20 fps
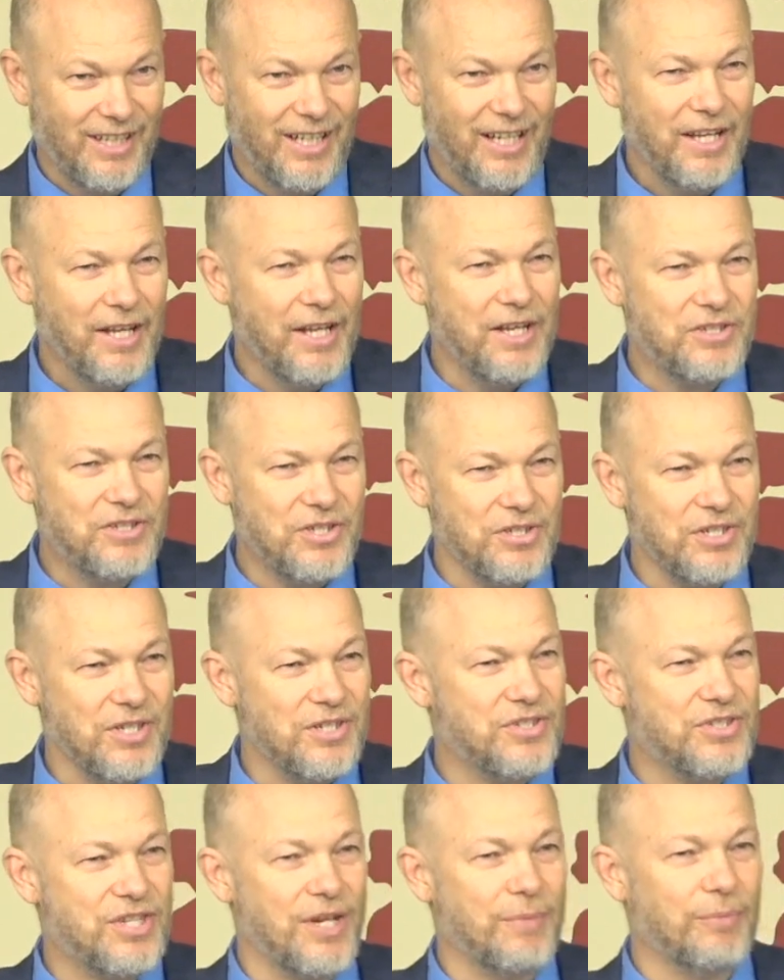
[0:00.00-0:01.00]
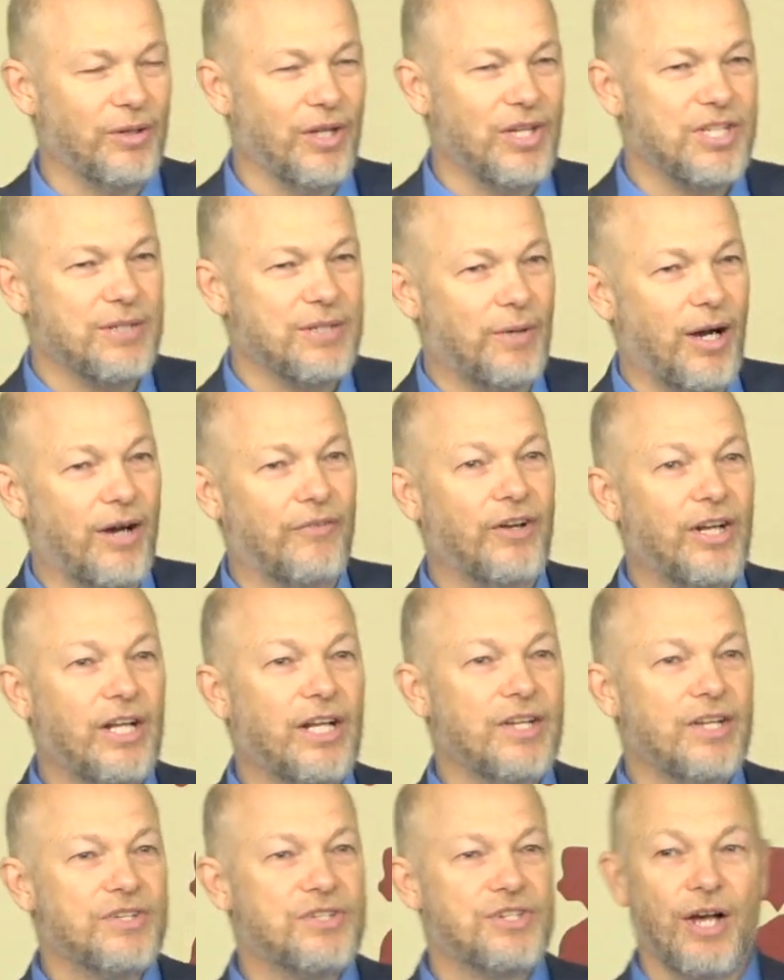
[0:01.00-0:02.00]
It's just a symbolism of
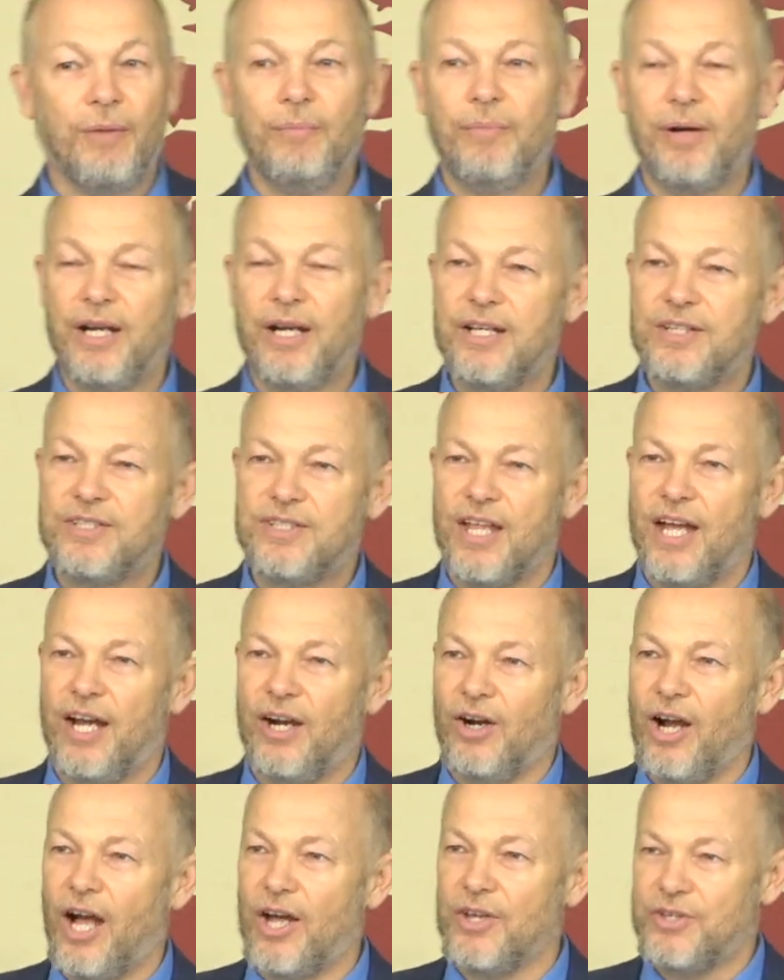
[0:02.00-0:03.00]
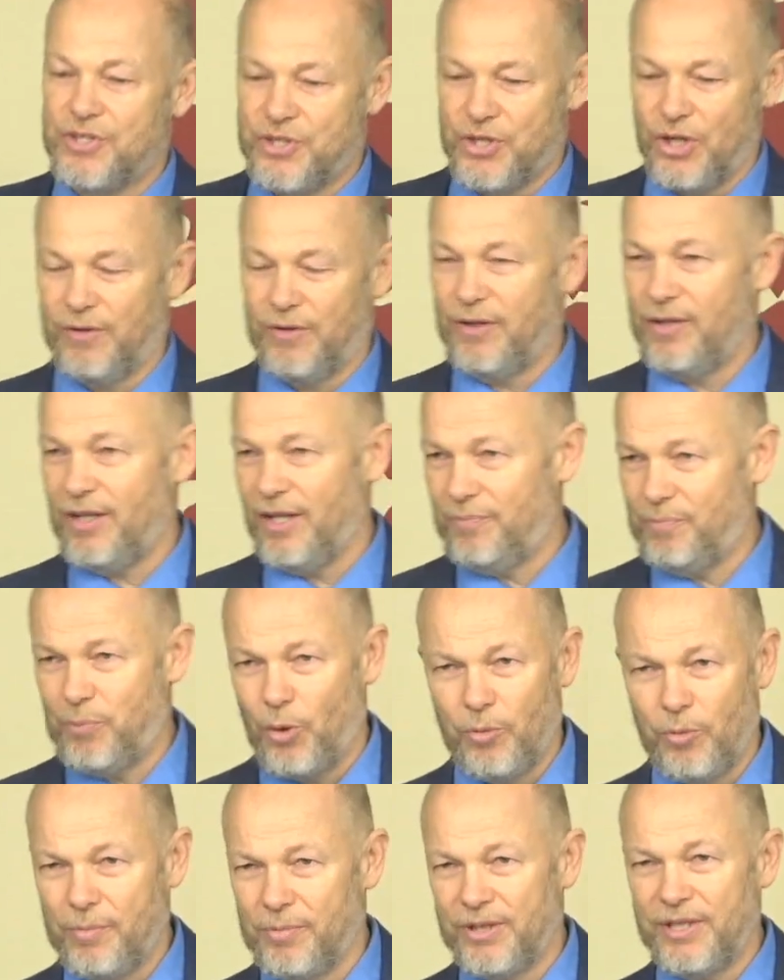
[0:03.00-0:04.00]
somebody's there, a servant.
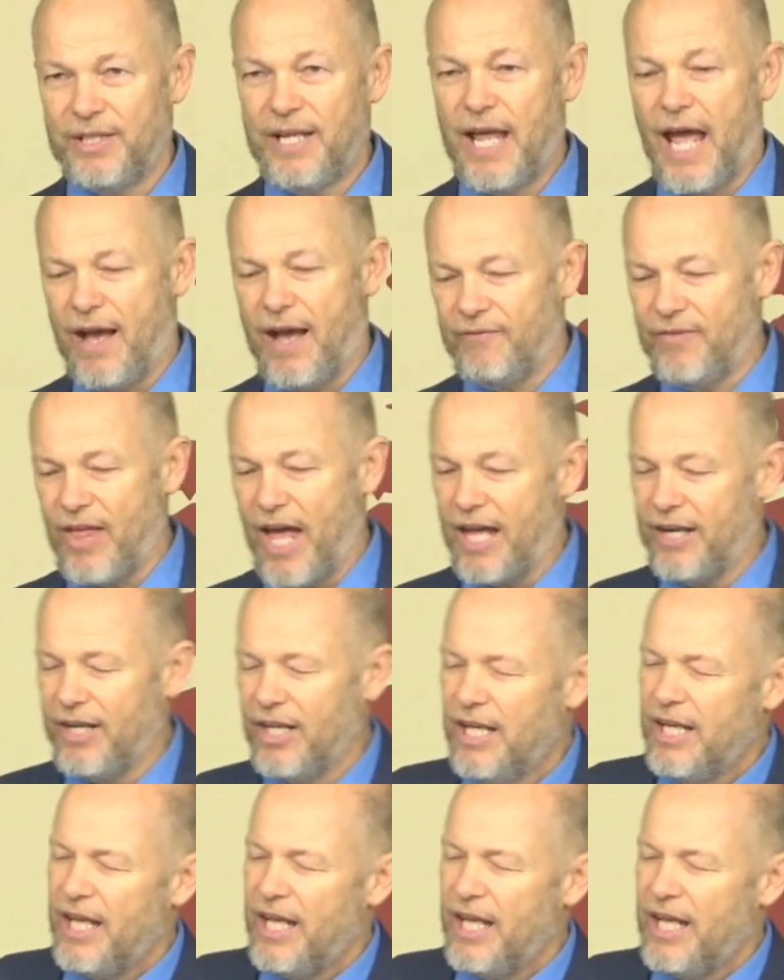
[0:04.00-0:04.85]
Poor people didn't have that.